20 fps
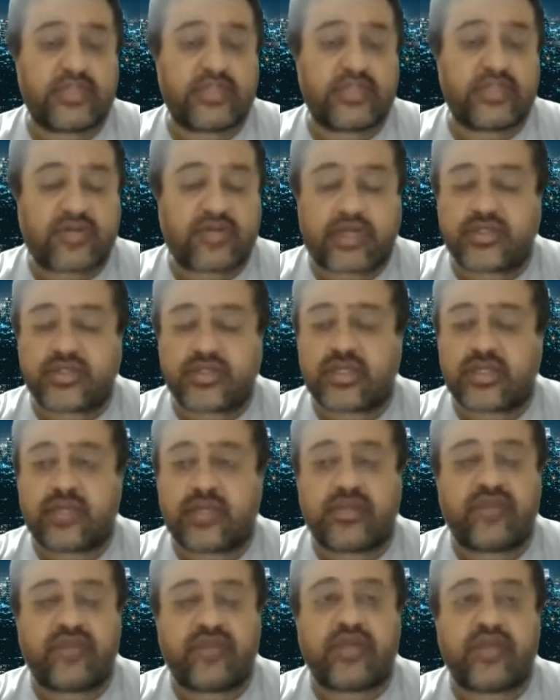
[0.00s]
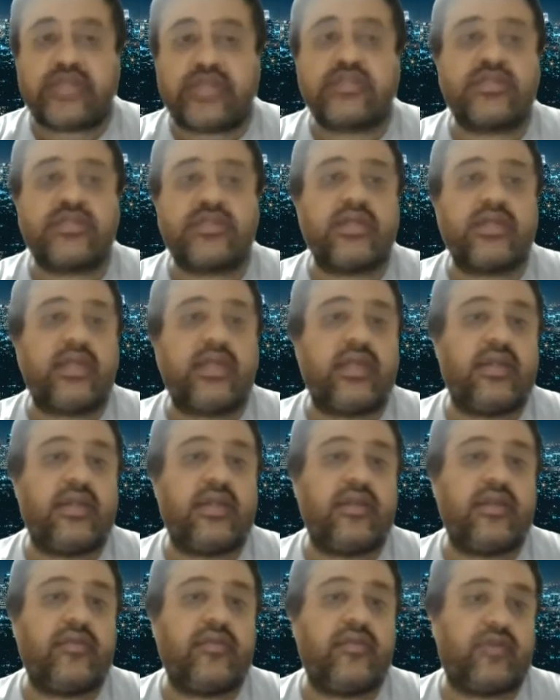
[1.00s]
strategy can be devised
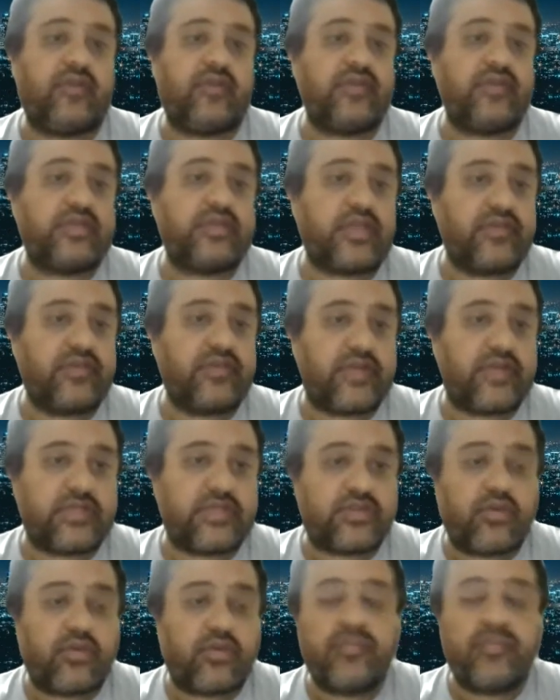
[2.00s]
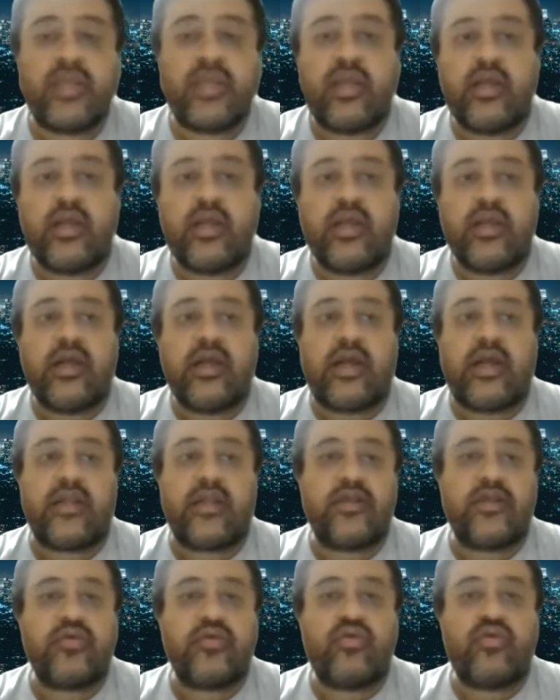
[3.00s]
in one of the three ways. So
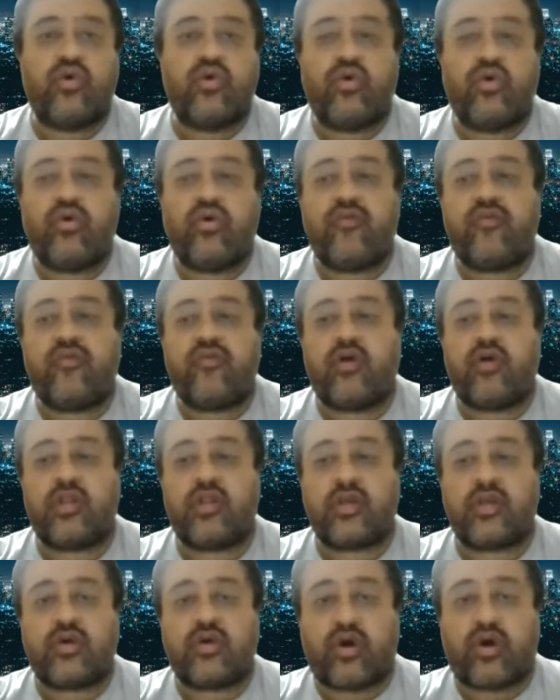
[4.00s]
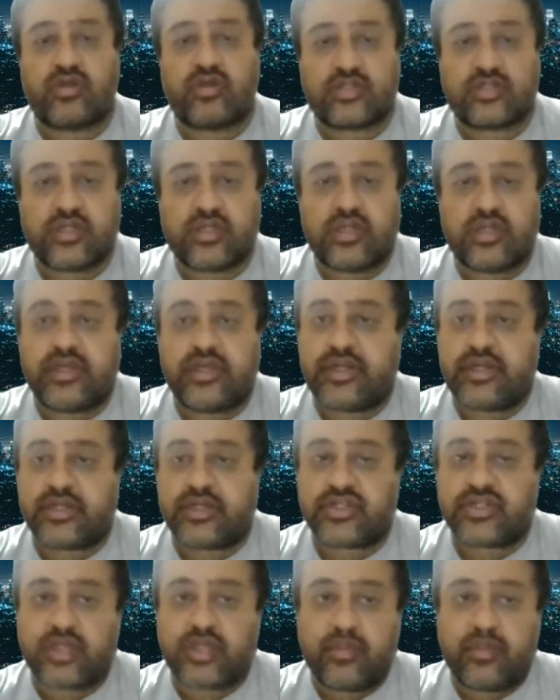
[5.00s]
either you go for the cost
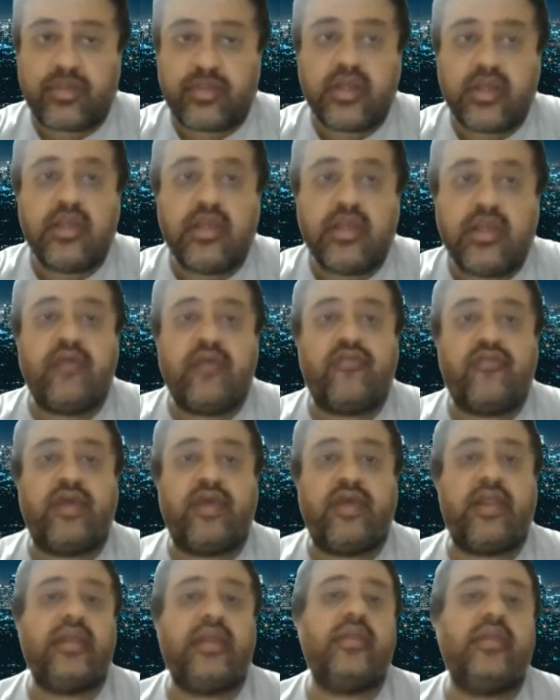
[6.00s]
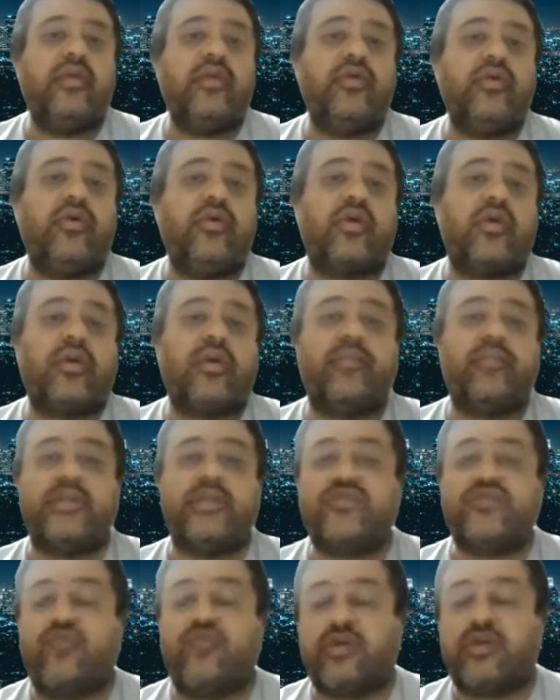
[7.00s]
leadership, wherein your company
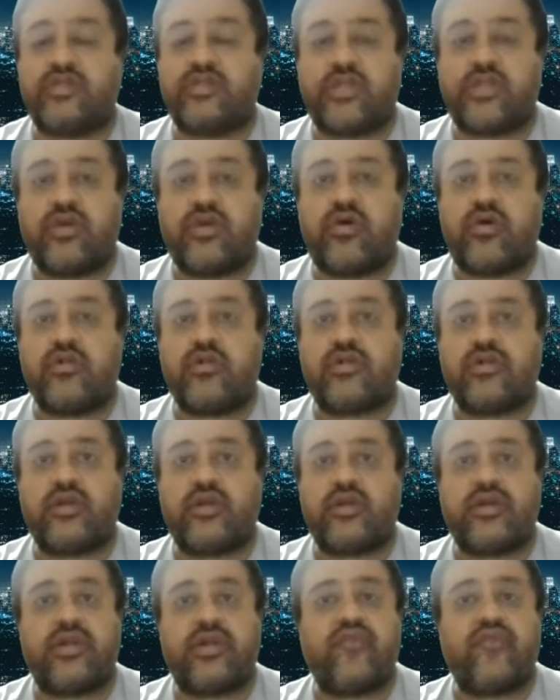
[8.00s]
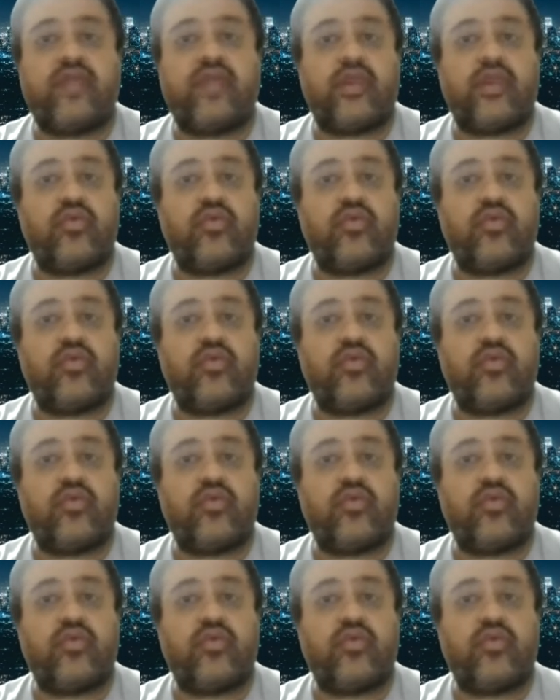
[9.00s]
is focusing on generating